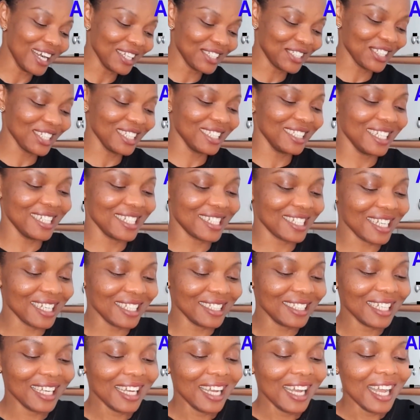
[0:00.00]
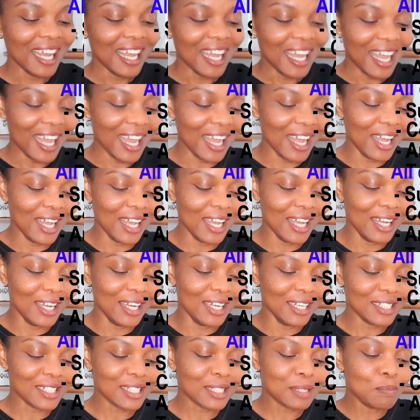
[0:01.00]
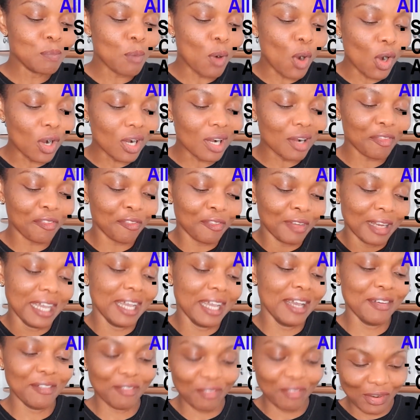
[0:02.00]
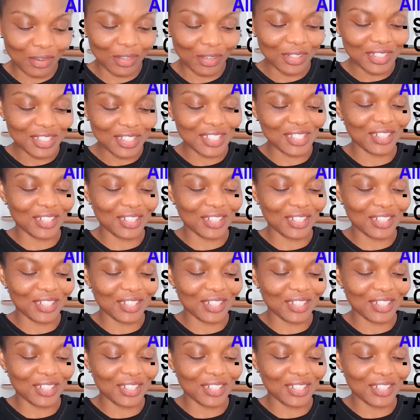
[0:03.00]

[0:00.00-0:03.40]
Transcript: actually they said smoke flavor.